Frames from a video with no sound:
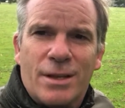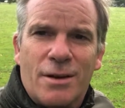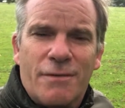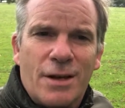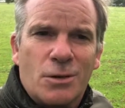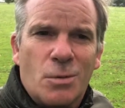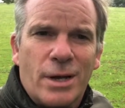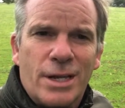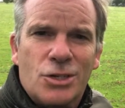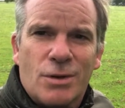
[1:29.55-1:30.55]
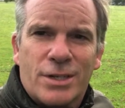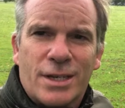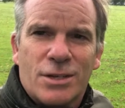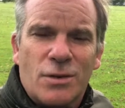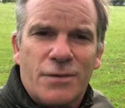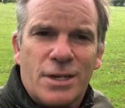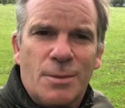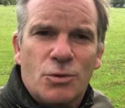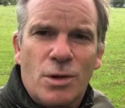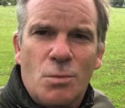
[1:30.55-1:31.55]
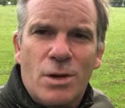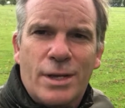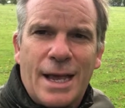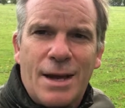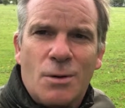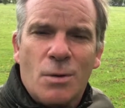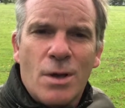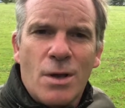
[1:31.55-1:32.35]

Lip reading: that I found quite interesting is obviously I'm trying to work out